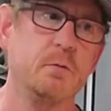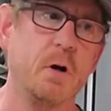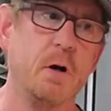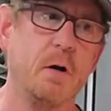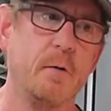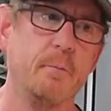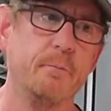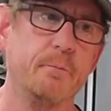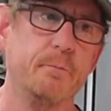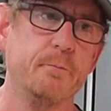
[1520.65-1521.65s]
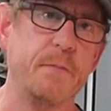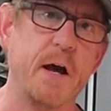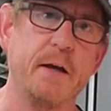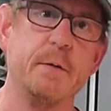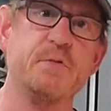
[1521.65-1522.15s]

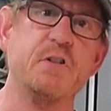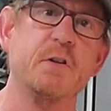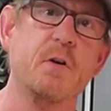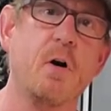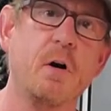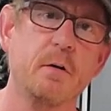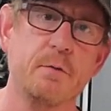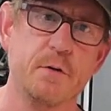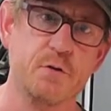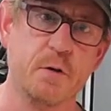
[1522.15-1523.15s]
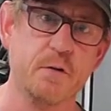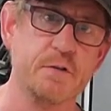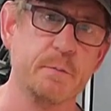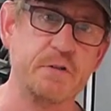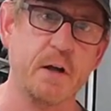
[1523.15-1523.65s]
the items in the car, the
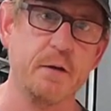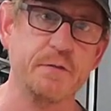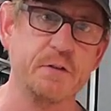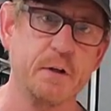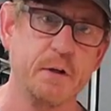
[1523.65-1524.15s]
triggers themselves.